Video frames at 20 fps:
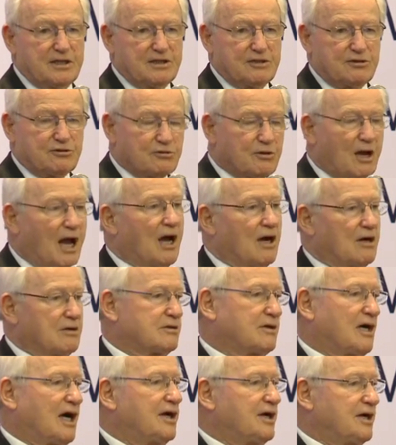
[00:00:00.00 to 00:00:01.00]

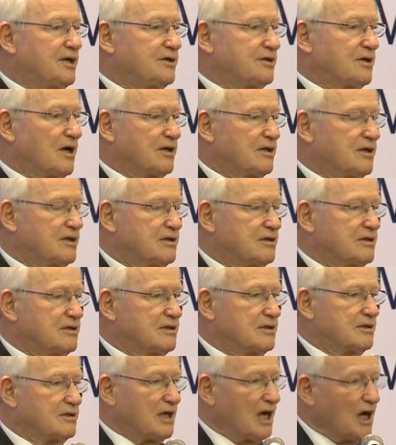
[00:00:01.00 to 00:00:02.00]
throughout Asia,
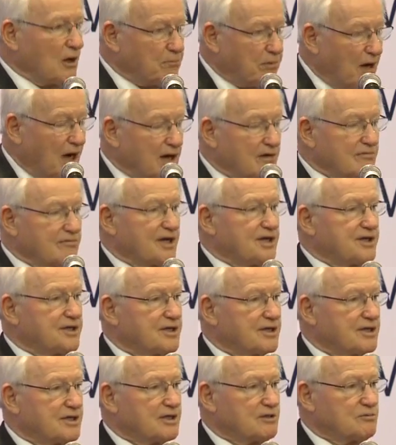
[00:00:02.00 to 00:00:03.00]
our part of
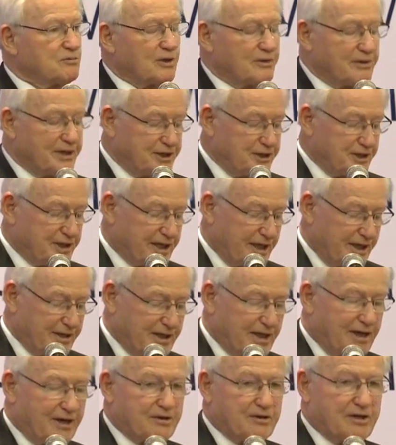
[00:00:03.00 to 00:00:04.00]
Asia, were
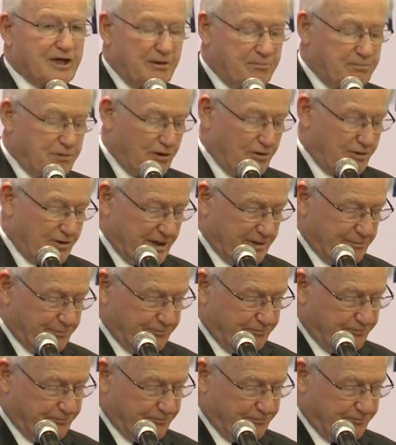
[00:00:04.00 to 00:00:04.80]
educated under that program.